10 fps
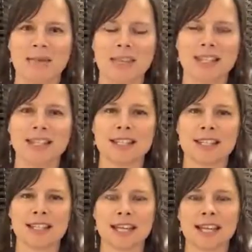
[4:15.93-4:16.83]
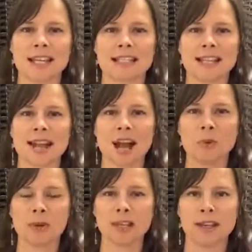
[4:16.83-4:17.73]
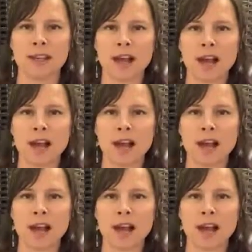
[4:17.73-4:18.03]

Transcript: this is, like I said, how we